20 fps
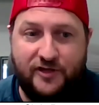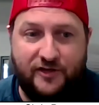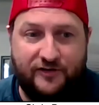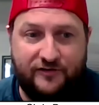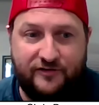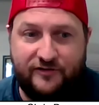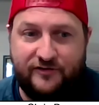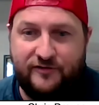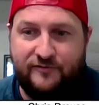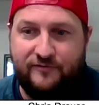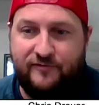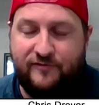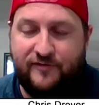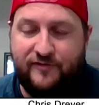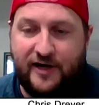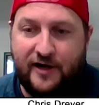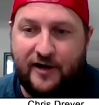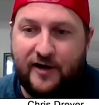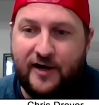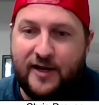just
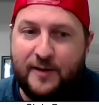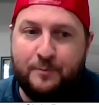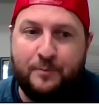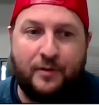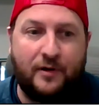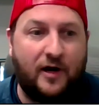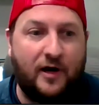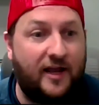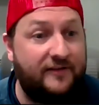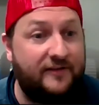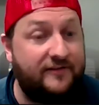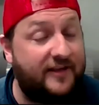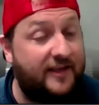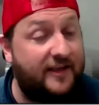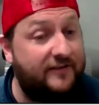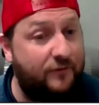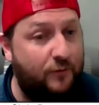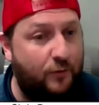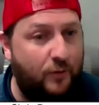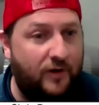very
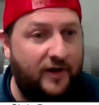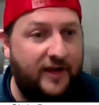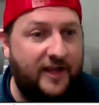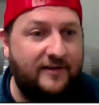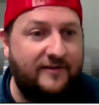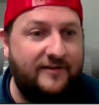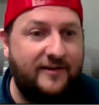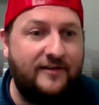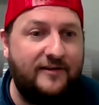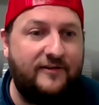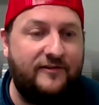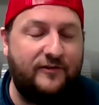process oriented,